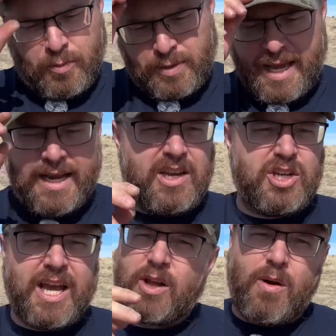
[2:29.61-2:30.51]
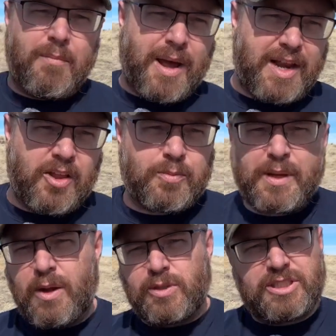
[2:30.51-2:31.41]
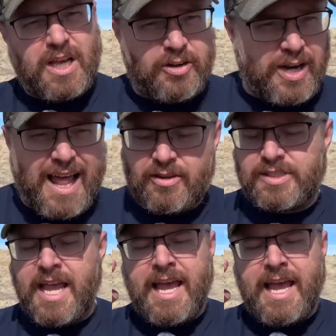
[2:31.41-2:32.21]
plate and you got to go out and buy another plate, which is $100.